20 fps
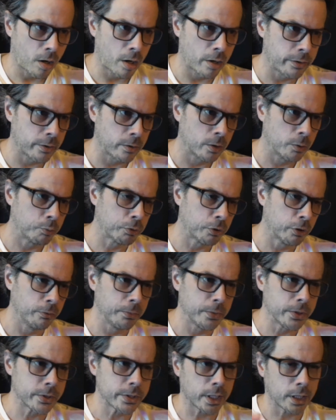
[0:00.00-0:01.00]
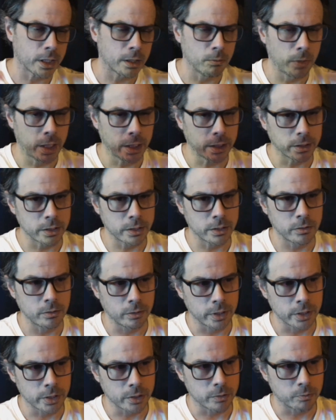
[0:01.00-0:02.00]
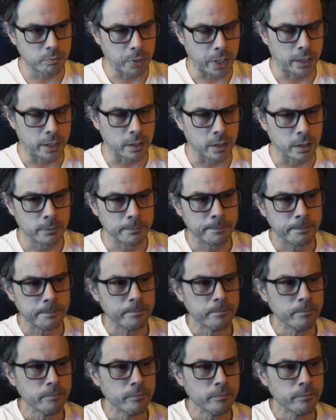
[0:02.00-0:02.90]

are there improvements I can make to do this better?